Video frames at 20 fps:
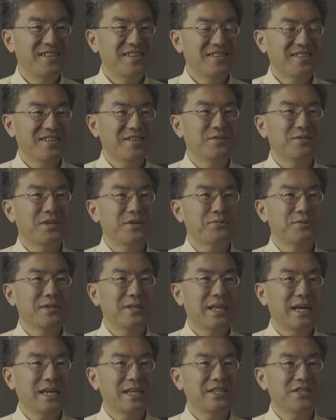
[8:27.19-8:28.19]
so they would
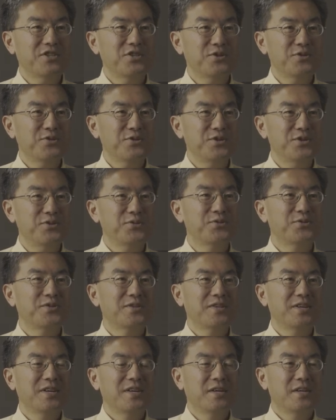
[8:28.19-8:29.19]
like to
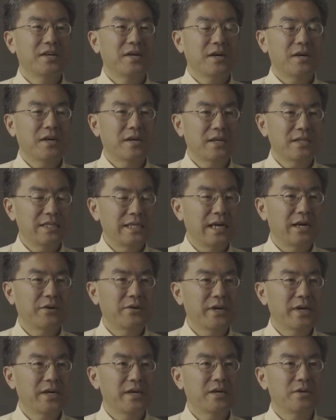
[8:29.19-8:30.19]
use
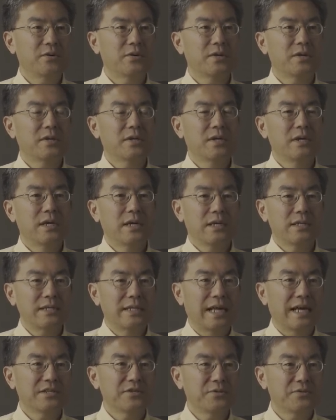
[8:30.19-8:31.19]
ELA or
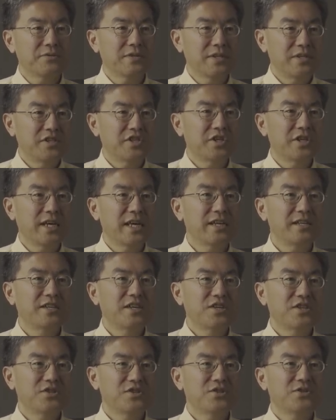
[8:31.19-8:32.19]
Elastos Internet
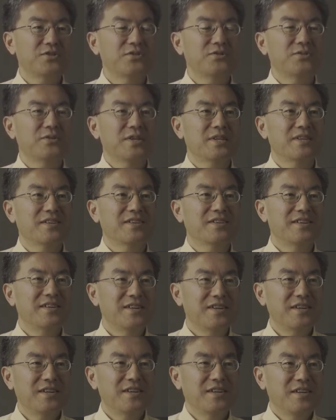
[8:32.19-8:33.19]
to
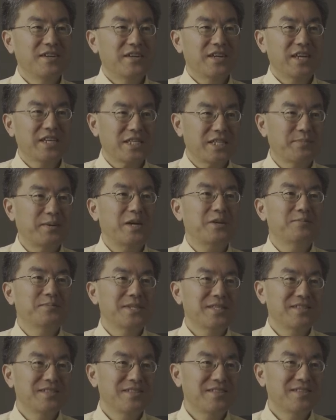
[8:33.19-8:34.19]
experiment.